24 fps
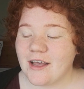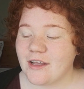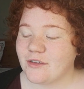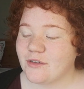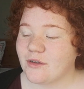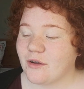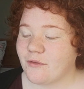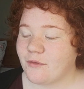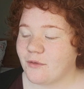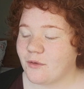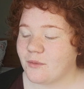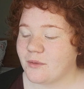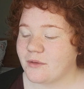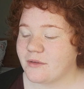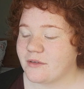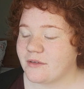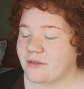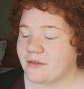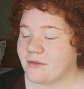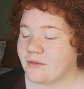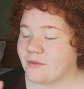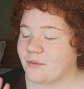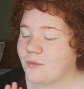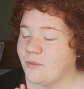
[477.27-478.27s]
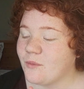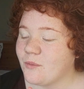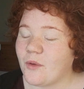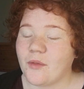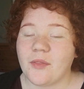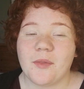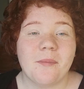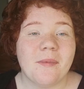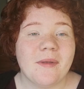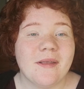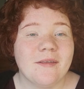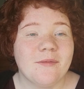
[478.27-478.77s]
So I thought, what's the
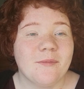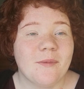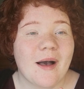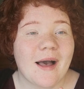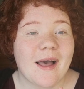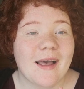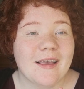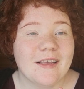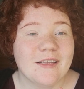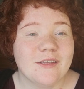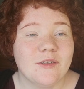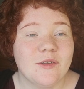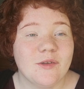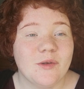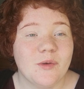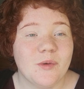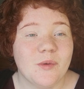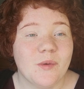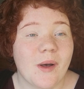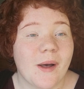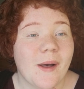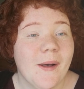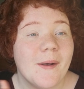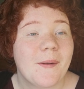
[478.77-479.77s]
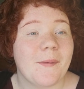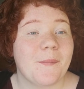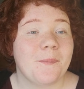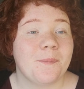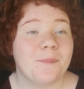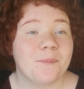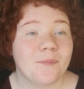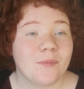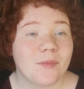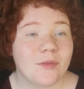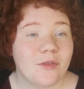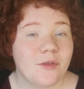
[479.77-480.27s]
best way to
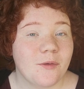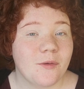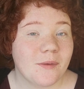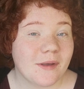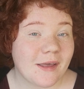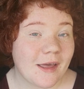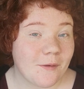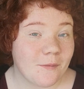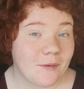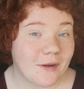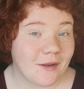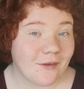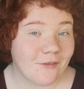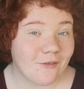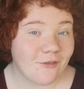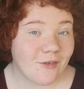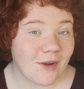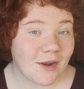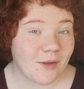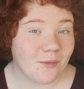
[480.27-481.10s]
do a get ready with